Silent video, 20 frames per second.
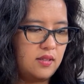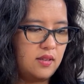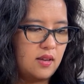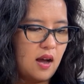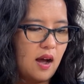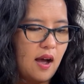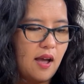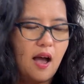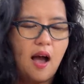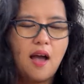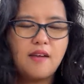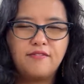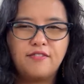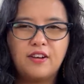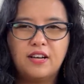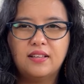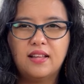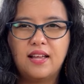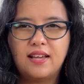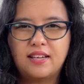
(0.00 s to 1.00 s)
I
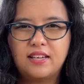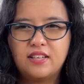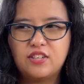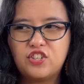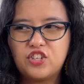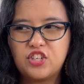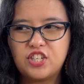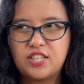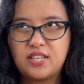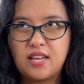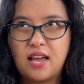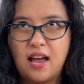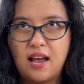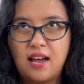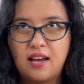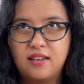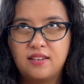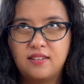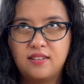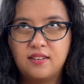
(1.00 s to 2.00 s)
felt like it just
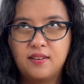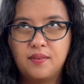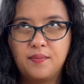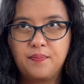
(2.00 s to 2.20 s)
had,